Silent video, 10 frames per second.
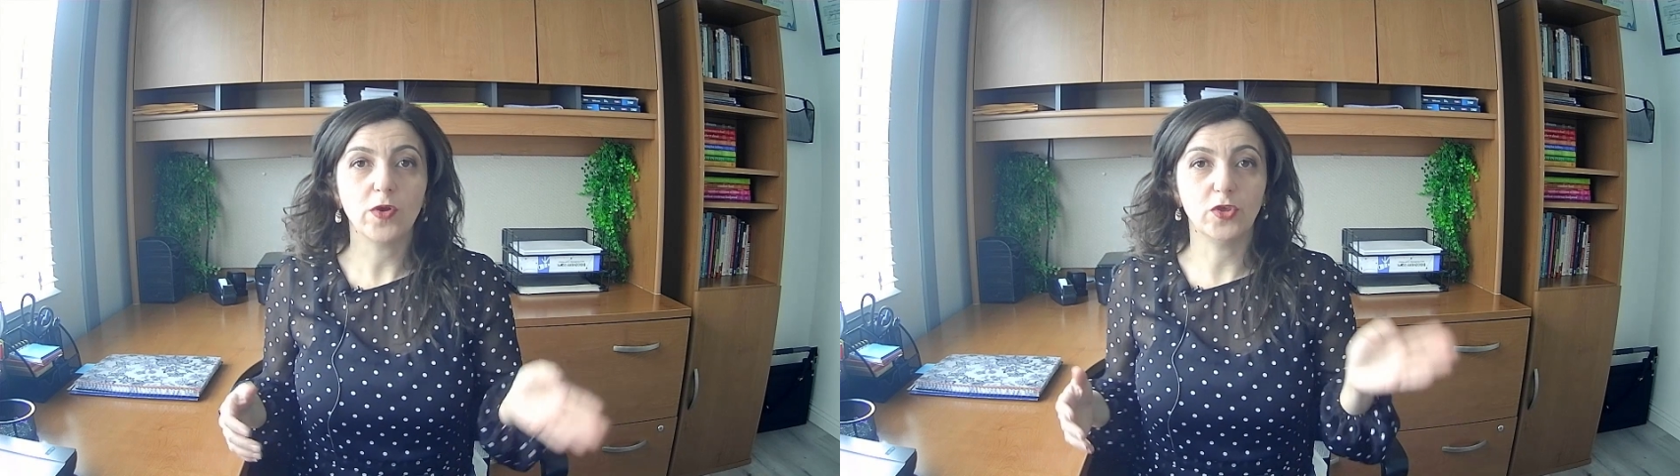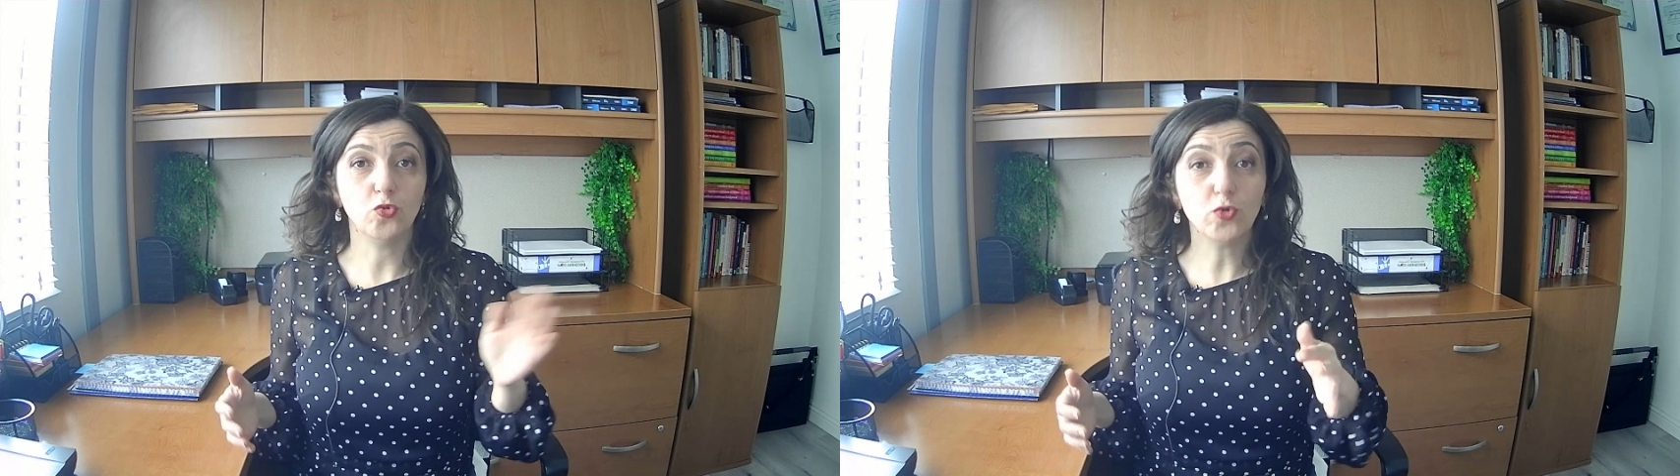
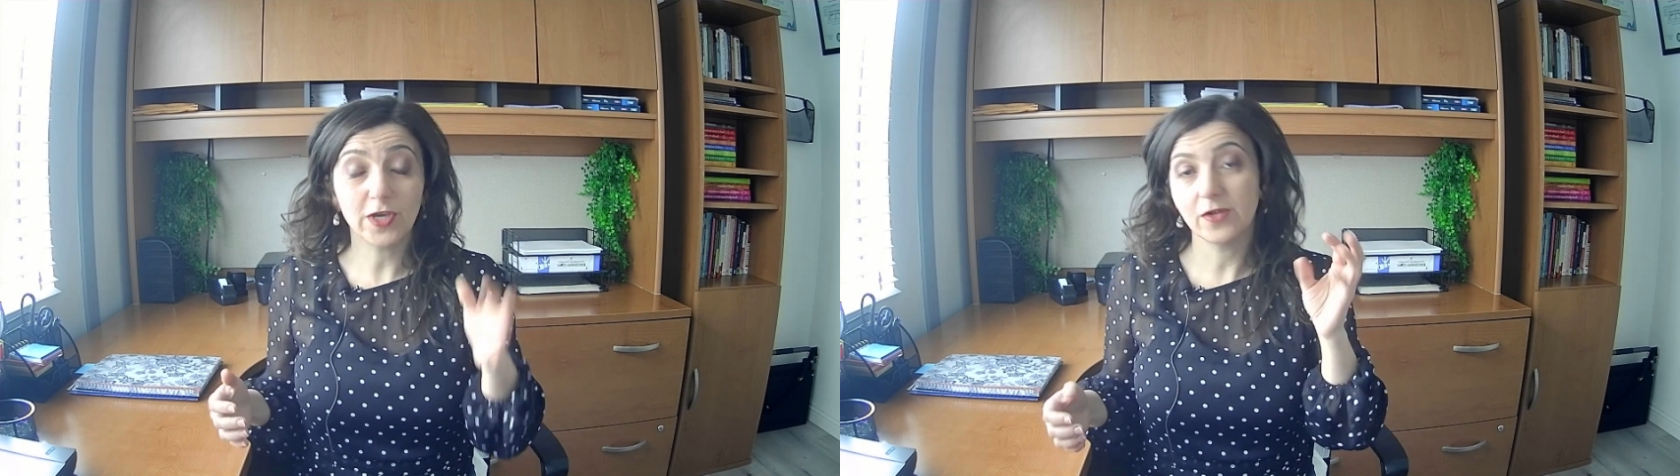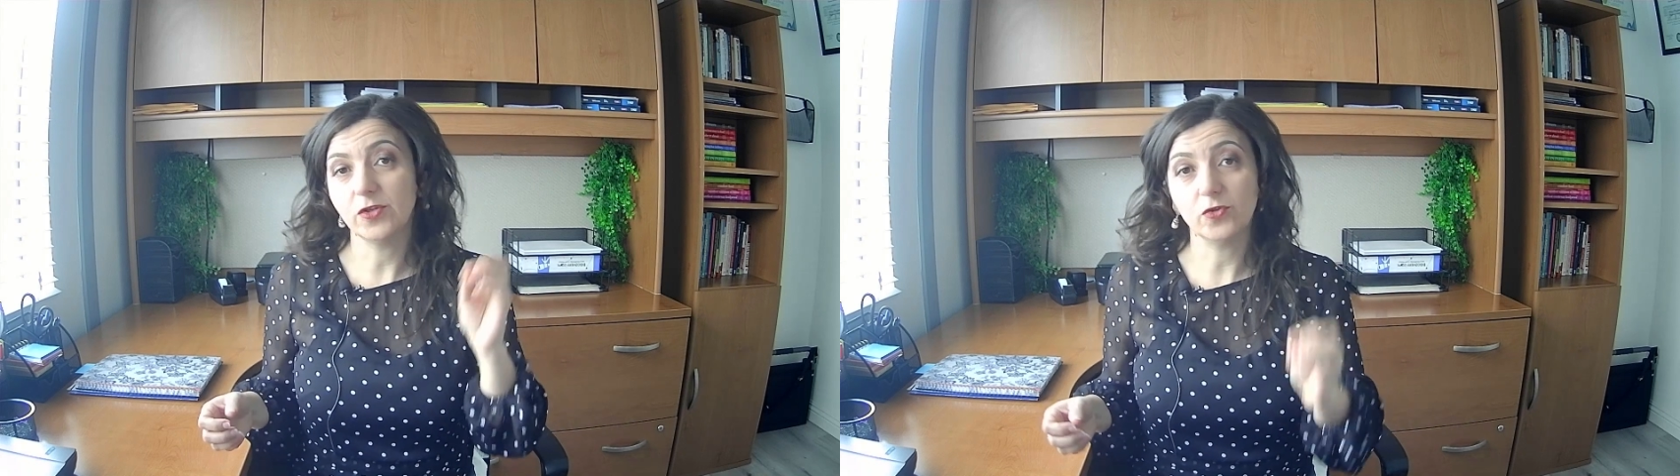you
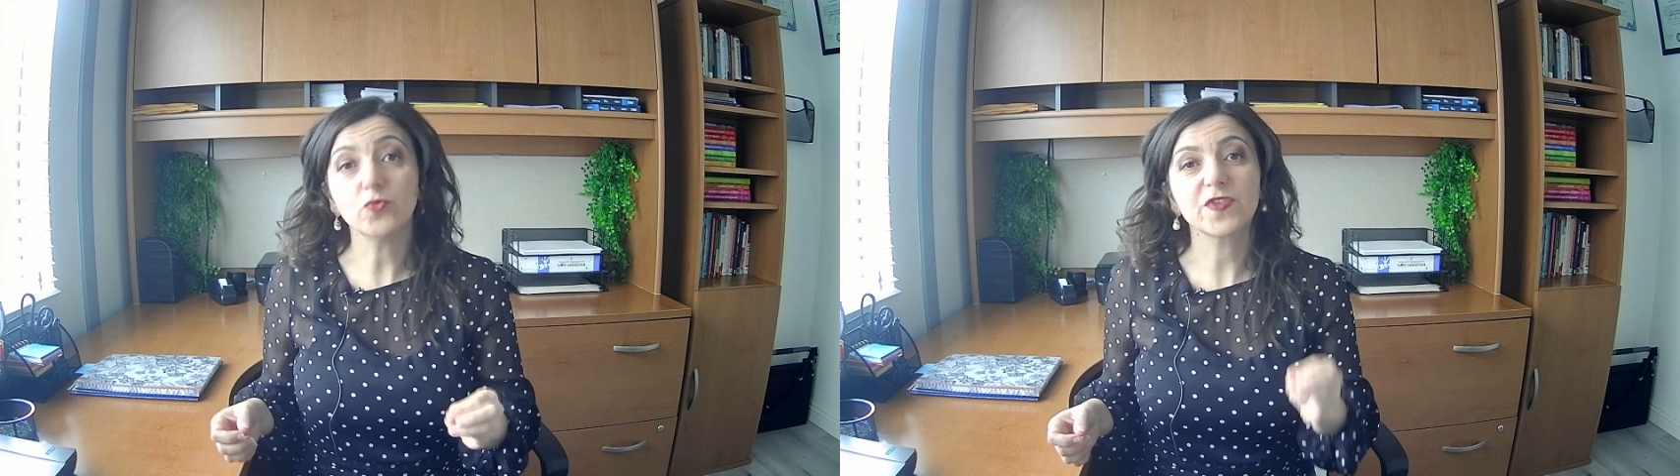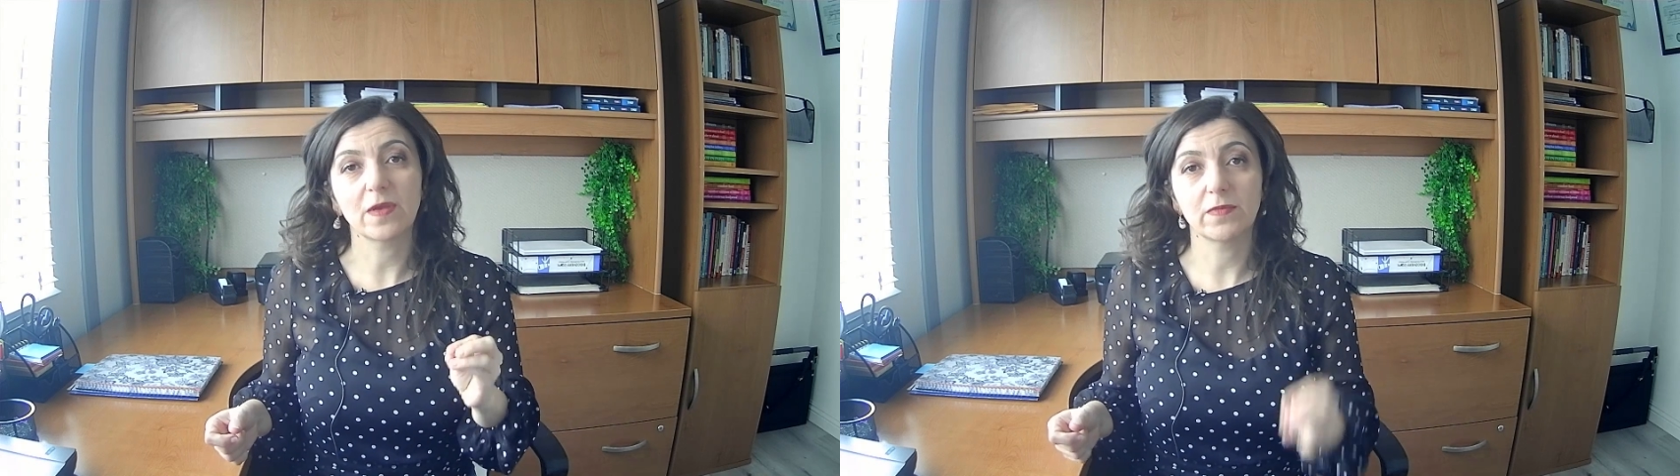can do
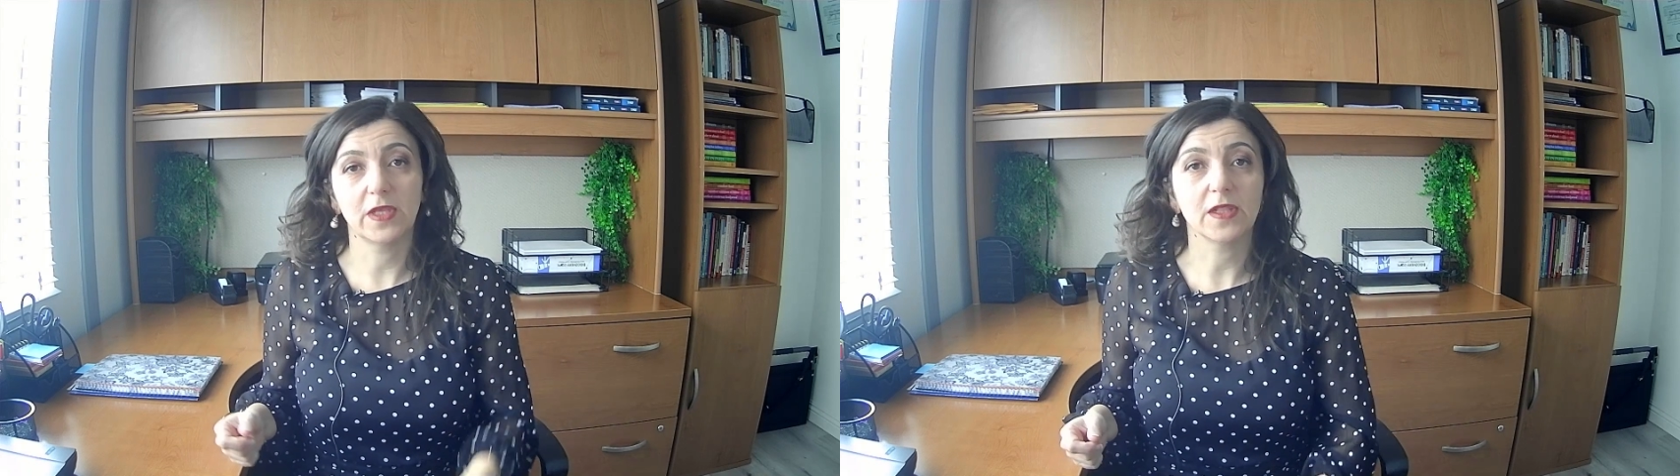something